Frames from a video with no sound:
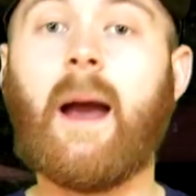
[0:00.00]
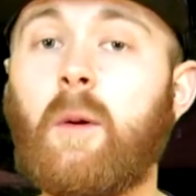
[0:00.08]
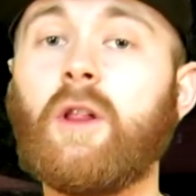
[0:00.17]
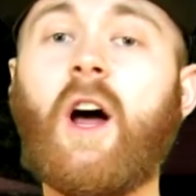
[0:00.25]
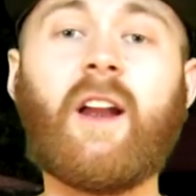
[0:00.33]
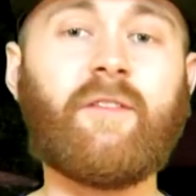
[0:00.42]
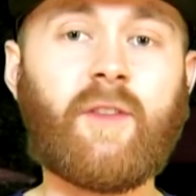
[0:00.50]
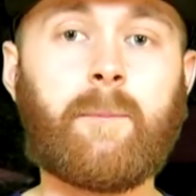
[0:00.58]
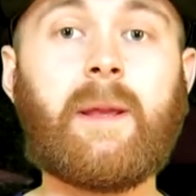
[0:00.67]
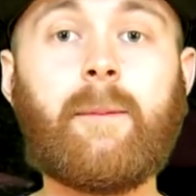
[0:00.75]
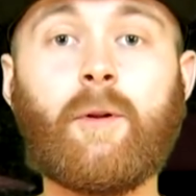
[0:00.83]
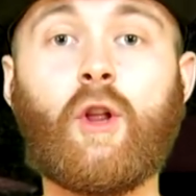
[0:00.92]
Now, a lot of the
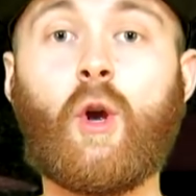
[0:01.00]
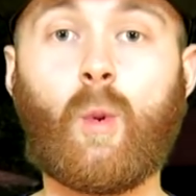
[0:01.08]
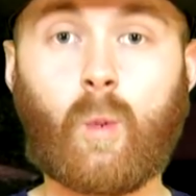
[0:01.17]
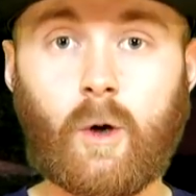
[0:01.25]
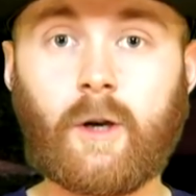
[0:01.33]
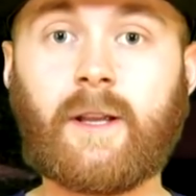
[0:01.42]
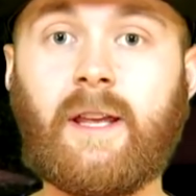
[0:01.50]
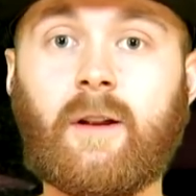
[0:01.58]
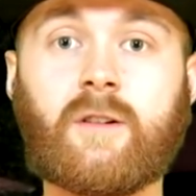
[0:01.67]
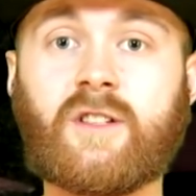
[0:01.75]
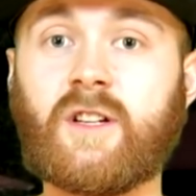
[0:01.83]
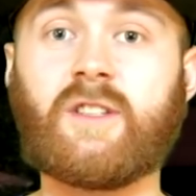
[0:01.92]
people who work
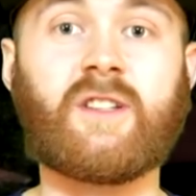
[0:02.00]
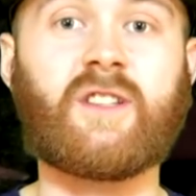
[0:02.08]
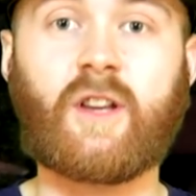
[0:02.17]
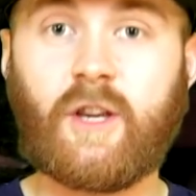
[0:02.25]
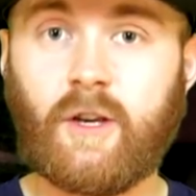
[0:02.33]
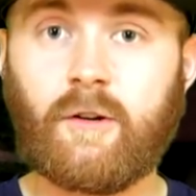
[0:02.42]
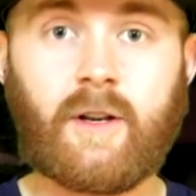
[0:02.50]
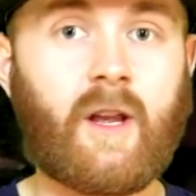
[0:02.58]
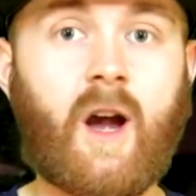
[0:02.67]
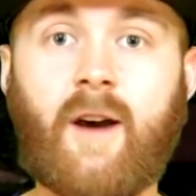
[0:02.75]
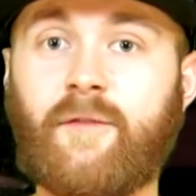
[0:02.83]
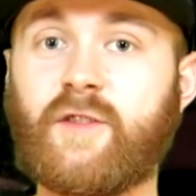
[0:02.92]
here, such as
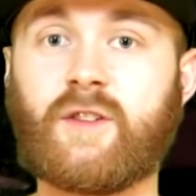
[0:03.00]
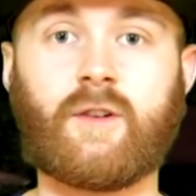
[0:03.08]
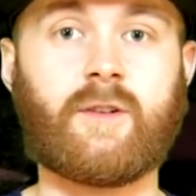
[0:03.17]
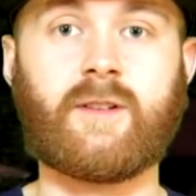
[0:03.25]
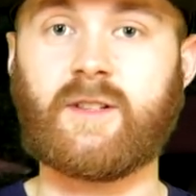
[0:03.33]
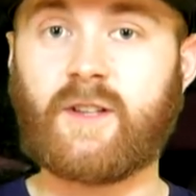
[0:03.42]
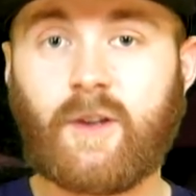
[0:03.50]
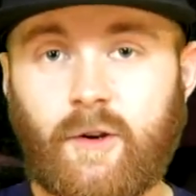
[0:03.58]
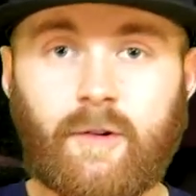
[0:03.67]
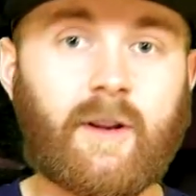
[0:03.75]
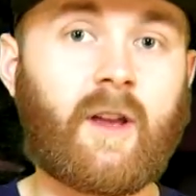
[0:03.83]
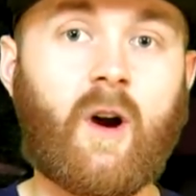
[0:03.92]
security officers and
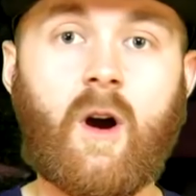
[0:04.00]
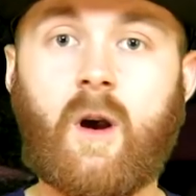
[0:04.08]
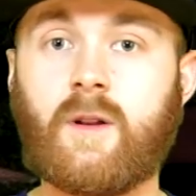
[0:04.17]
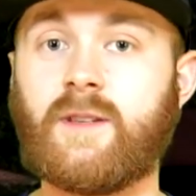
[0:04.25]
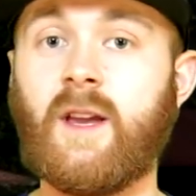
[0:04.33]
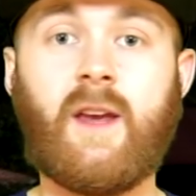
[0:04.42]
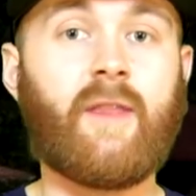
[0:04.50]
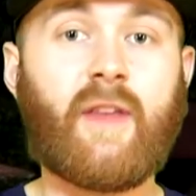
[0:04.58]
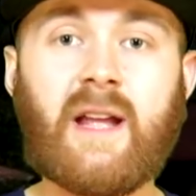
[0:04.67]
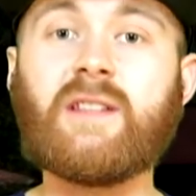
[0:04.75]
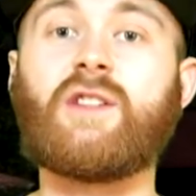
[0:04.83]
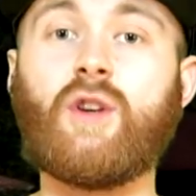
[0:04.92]
security guards,
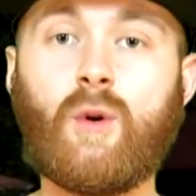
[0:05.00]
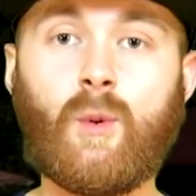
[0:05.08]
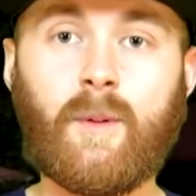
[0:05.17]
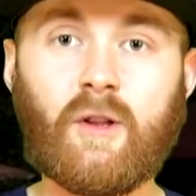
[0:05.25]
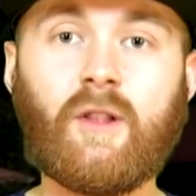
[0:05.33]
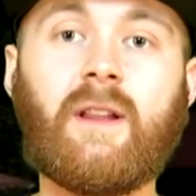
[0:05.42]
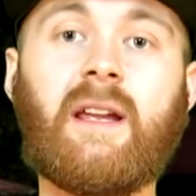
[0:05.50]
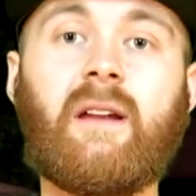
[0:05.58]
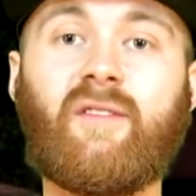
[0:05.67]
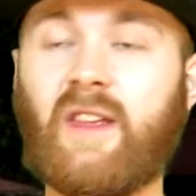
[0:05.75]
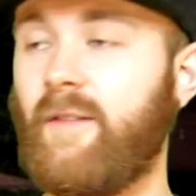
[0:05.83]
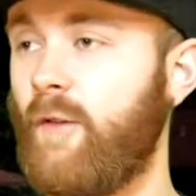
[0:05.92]
they do
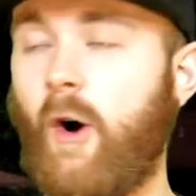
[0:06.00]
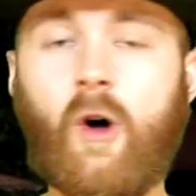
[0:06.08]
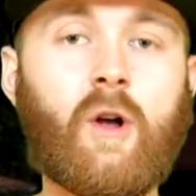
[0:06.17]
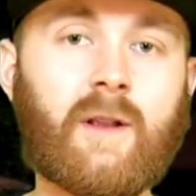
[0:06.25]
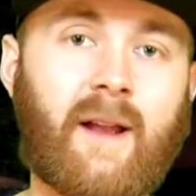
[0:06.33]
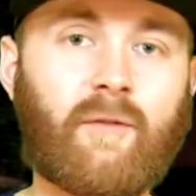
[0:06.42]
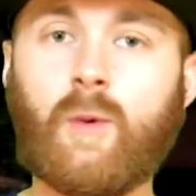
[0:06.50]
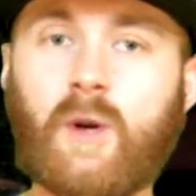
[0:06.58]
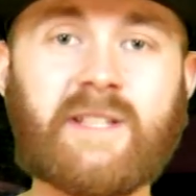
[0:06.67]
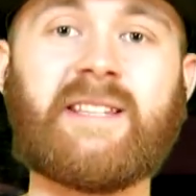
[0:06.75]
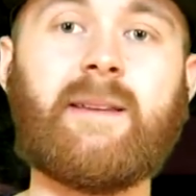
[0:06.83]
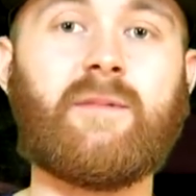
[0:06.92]
believe,
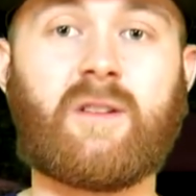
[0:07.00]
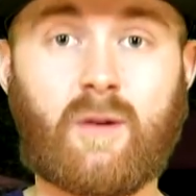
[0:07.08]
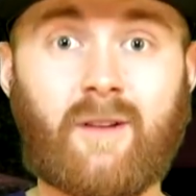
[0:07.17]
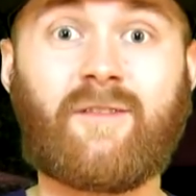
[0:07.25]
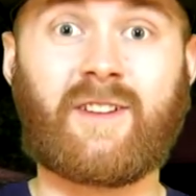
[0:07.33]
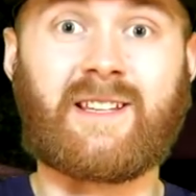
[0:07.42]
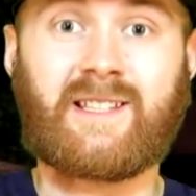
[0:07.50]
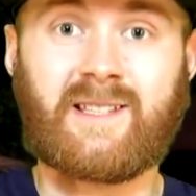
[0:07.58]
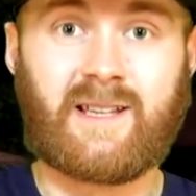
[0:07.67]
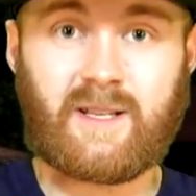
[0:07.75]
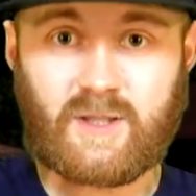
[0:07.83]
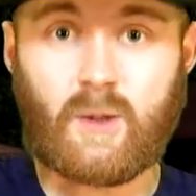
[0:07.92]
everyone seems to
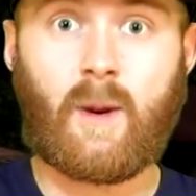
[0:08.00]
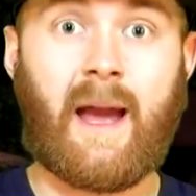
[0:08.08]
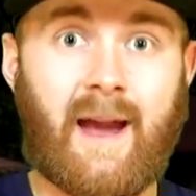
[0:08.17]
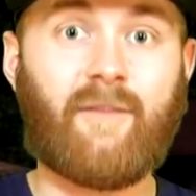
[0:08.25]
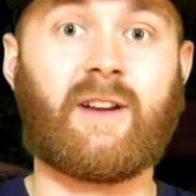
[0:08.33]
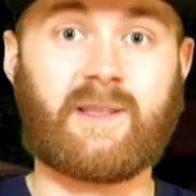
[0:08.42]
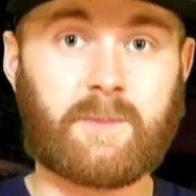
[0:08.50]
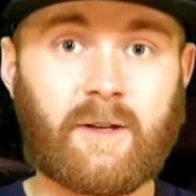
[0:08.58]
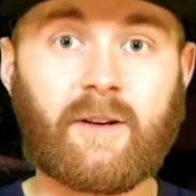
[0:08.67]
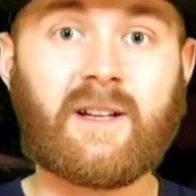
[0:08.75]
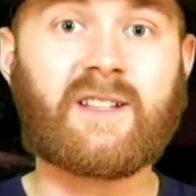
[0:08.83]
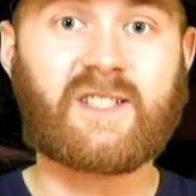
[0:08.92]
have
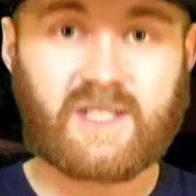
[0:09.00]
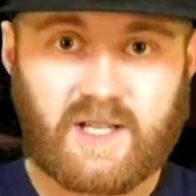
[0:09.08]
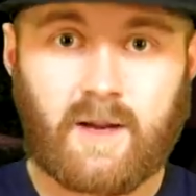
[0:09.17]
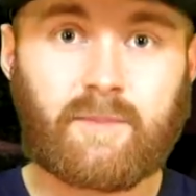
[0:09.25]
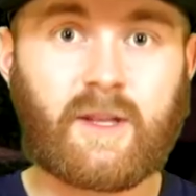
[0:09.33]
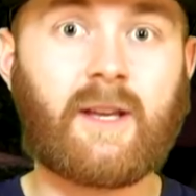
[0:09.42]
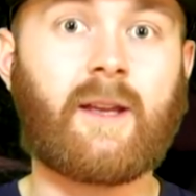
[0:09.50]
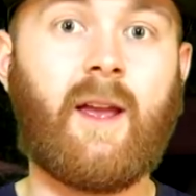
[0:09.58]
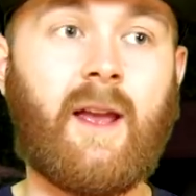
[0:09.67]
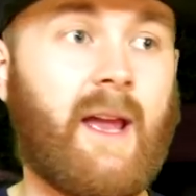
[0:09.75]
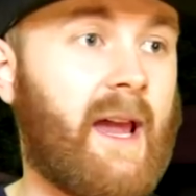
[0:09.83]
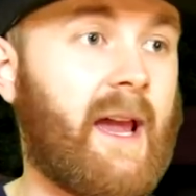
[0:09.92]
experienced
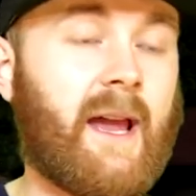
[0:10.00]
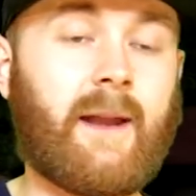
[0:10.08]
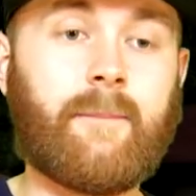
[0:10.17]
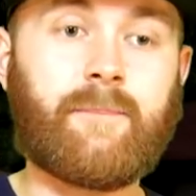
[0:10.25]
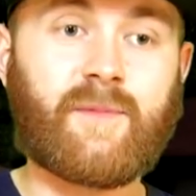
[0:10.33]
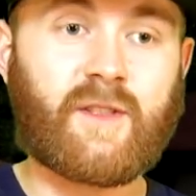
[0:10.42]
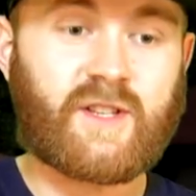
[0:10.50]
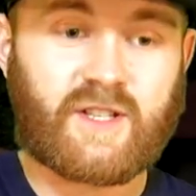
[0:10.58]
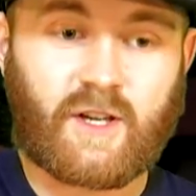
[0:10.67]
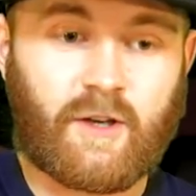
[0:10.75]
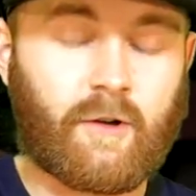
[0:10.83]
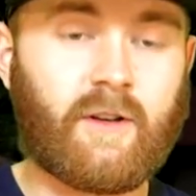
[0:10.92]
something, and the
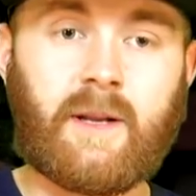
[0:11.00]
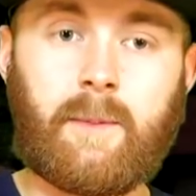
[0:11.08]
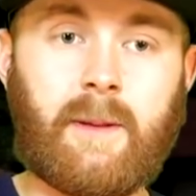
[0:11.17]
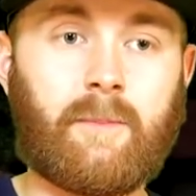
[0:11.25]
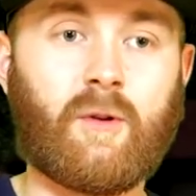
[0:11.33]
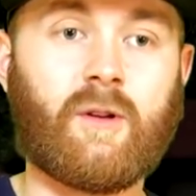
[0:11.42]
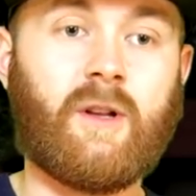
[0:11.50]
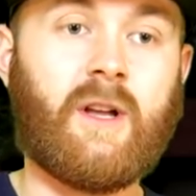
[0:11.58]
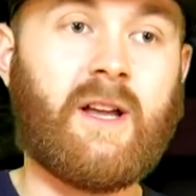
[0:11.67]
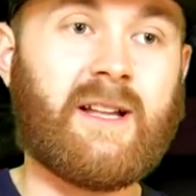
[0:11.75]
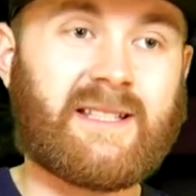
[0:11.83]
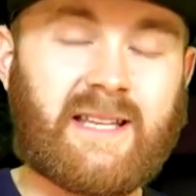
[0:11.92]
security people
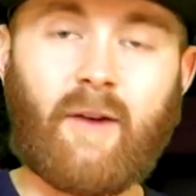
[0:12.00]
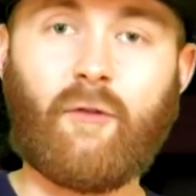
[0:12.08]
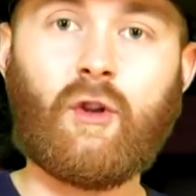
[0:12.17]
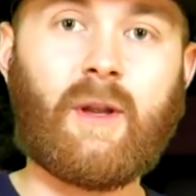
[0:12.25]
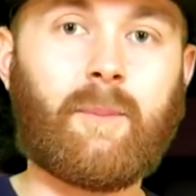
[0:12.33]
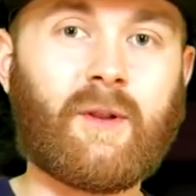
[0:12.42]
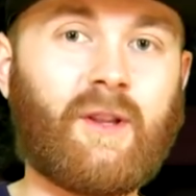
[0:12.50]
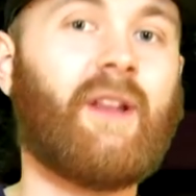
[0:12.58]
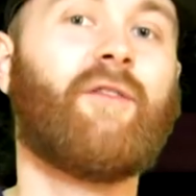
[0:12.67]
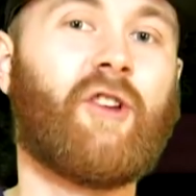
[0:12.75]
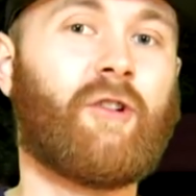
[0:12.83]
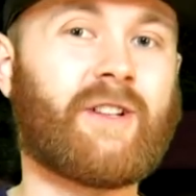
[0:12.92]
definitely
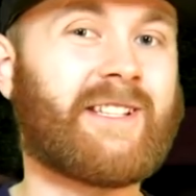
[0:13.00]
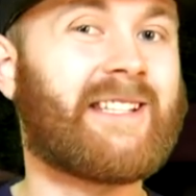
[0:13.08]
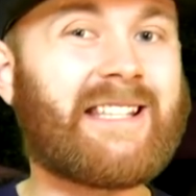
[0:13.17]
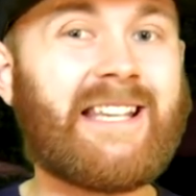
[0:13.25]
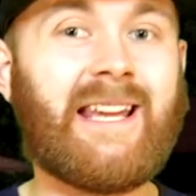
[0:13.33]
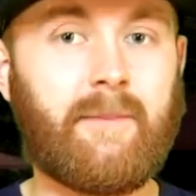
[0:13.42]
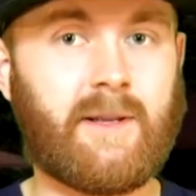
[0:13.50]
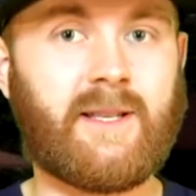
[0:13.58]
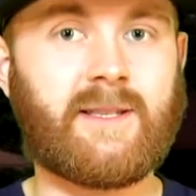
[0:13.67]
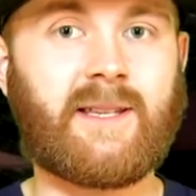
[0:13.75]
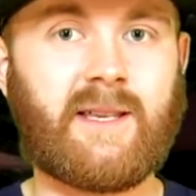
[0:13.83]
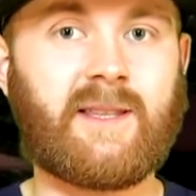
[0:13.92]
believe there's
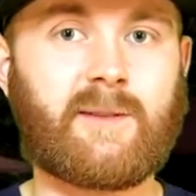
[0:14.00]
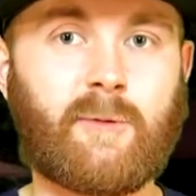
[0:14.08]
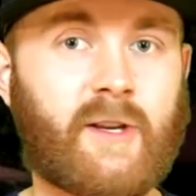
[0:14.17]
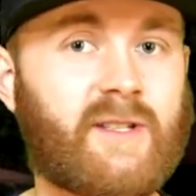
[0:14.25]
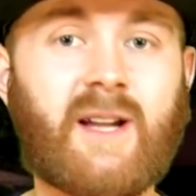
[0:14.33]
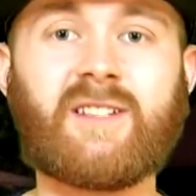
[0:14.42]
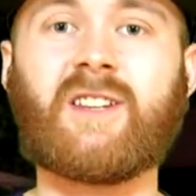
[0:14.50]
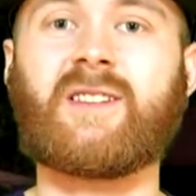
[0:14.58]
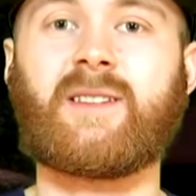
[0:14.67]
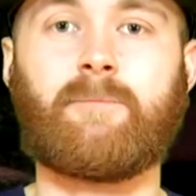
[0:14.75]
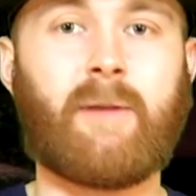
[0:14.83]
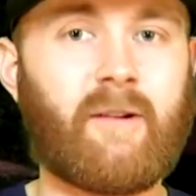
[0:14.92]
demons in this place, not
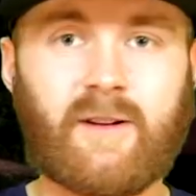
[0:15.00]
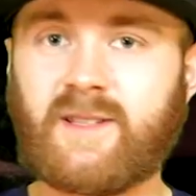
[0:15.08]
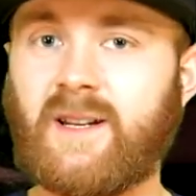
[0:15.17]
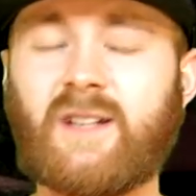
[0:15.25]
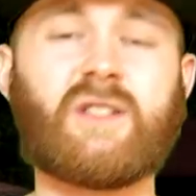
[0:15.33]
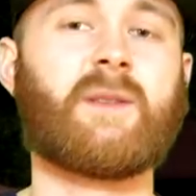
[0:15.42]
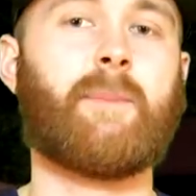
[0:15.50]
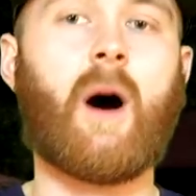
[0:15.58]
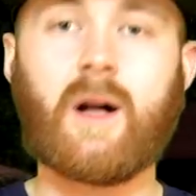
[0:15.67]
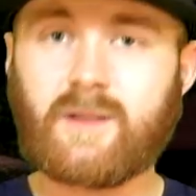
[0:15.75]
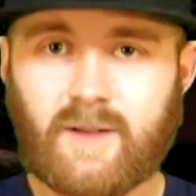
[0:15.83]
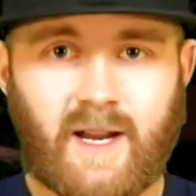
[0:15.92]
just spirits, not just
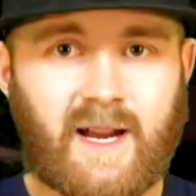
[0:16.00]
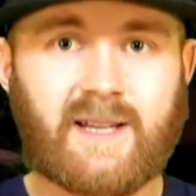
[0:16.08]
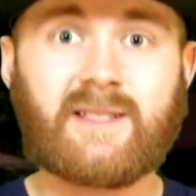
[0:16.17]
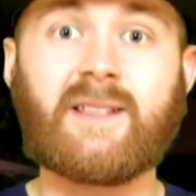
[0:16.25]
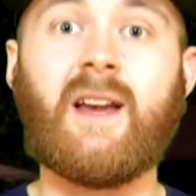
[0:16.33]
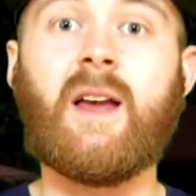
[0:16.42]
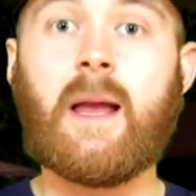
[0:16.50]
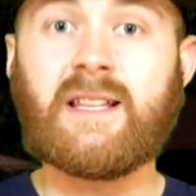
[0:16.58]
poltergeists.